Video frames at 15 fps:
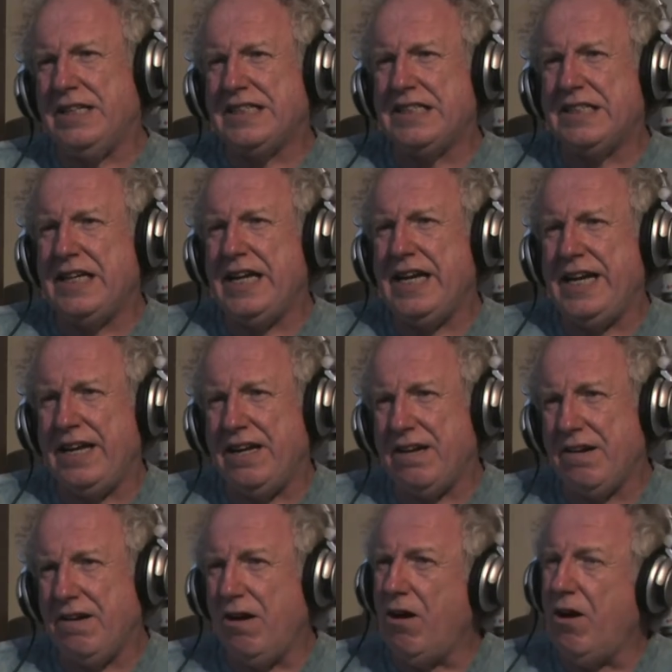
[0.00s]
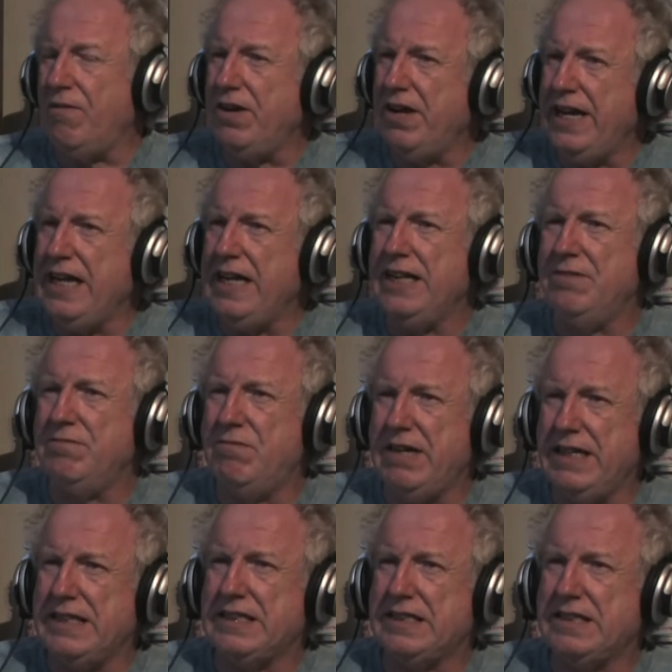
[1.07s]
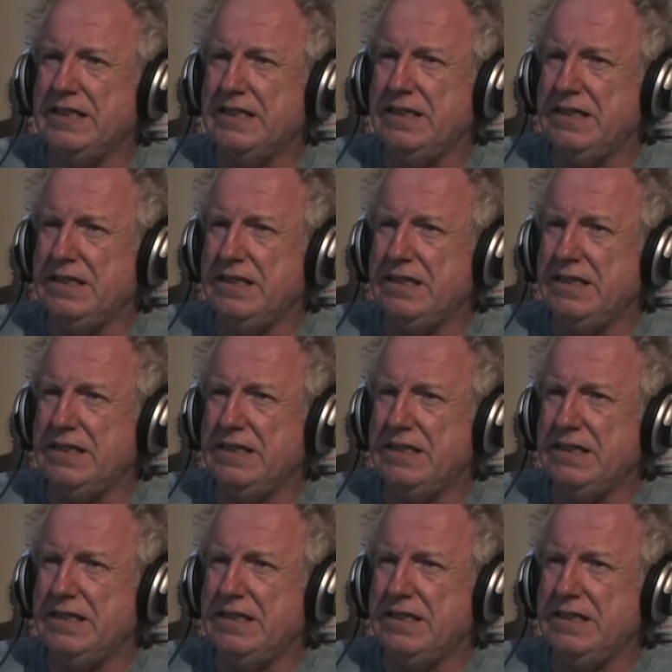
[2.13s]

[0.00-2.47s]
the seed of an alien race